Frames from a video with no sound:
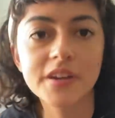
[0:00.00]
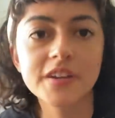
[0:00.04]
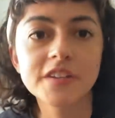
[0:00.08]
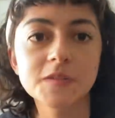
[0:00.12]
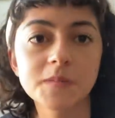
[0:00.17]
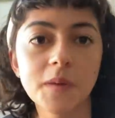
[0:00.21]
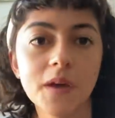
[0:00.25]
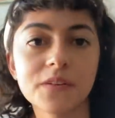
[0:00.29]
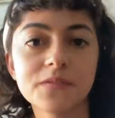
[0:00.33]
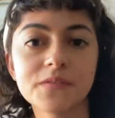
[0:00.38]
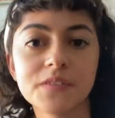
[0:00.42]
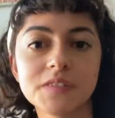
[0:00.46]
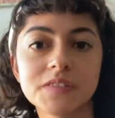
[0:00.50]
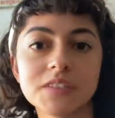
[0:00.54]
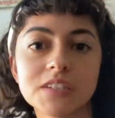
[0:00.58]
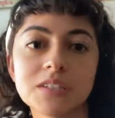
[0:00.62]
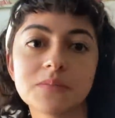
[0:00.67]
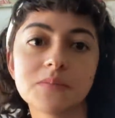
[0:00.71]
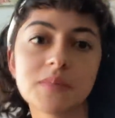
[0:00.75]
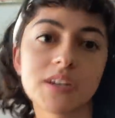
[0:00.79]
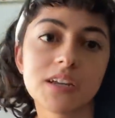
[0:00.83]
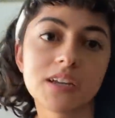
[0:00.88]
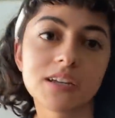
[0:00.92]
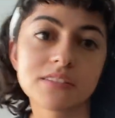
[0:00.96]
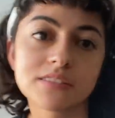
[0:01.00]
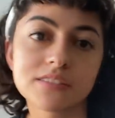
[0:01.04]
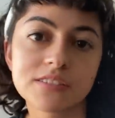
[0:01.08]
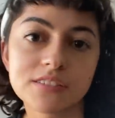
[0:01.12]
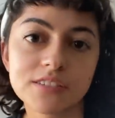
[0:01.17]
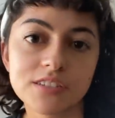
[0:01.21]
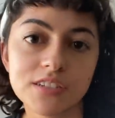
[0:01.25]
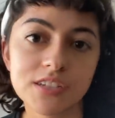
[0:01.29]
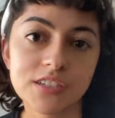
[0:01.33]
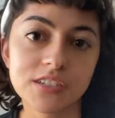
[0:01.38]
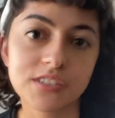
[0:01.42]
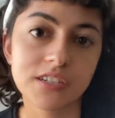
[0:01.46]
gonna spend 15 minutes
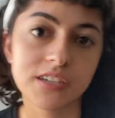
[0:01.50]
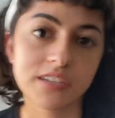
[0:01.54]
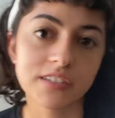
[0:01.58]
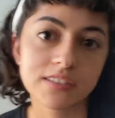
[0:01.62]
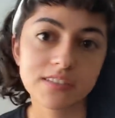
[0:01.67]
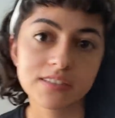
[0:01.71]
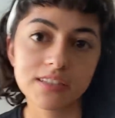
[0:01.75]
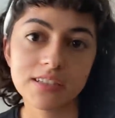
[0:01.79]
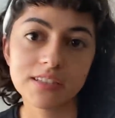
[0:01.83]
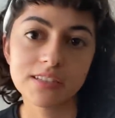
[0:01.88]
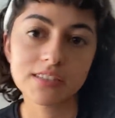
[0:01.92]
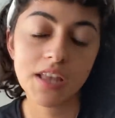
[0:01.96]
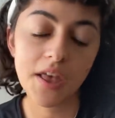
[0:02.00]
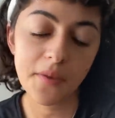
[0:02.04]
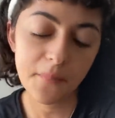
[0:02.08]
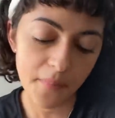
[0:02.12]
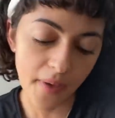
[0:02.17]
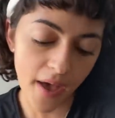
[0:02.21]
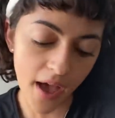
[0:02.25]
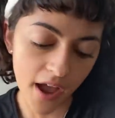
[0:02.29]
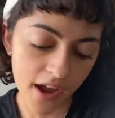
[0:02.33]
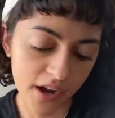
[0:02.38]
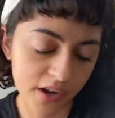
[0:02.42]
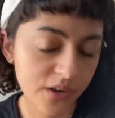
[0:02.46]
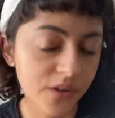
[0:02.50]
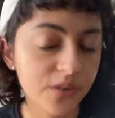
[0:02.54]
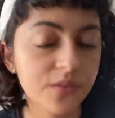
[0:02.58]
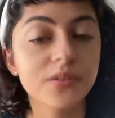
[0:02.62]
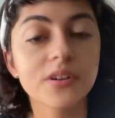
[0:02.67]
to just sit back,